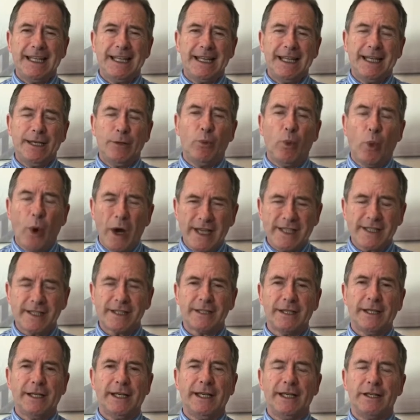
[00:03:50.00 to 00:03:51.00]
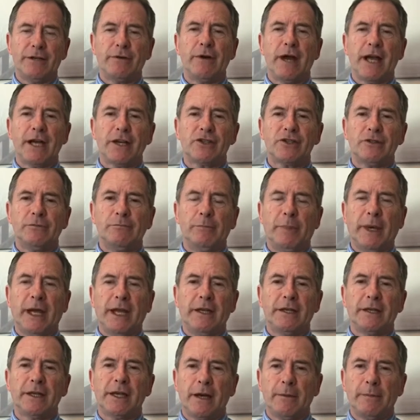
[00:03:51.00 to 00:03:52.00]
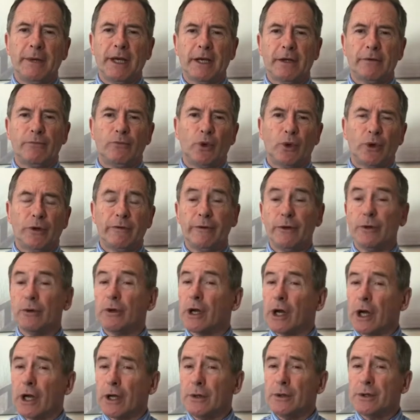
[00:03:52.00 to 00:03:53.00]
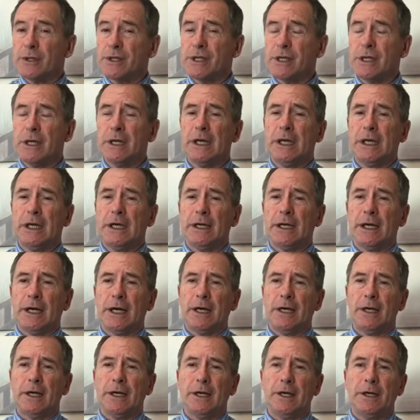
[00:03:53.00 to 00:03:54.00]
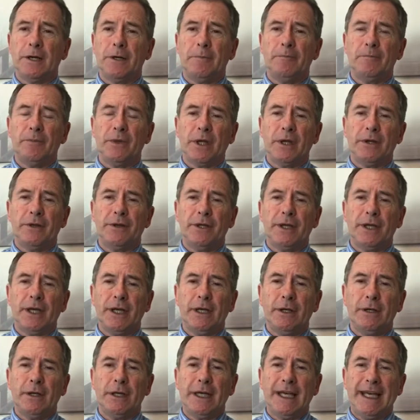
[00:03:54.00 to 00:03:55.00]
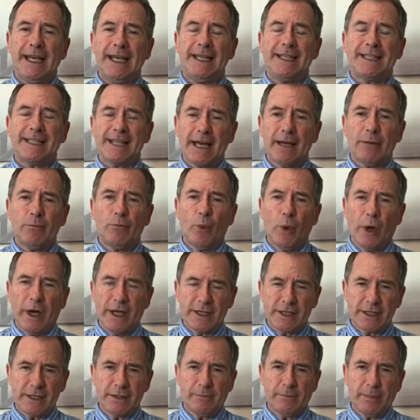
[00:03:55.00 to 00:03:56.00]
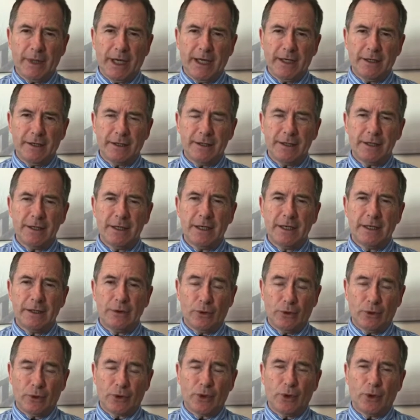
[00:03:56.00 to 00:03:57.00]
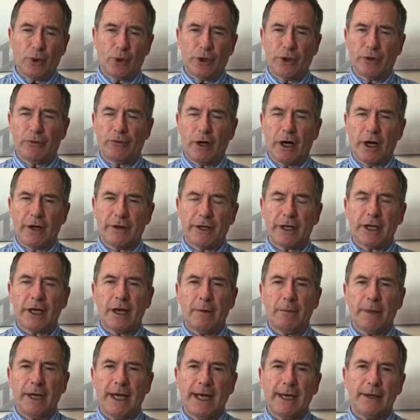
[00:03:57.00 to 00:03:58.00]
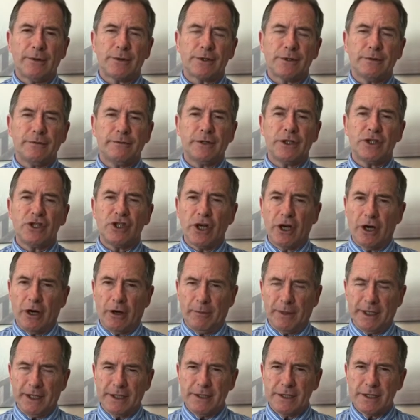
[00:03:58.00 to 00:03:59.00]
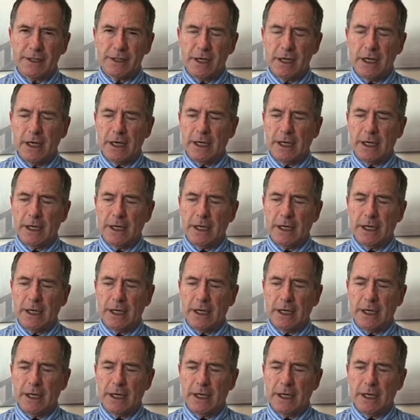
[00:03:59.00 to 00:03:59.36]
the westerly direction bend coming out of Waterfield Close, um, the east and west bend or corner rather coming out of Jarmins,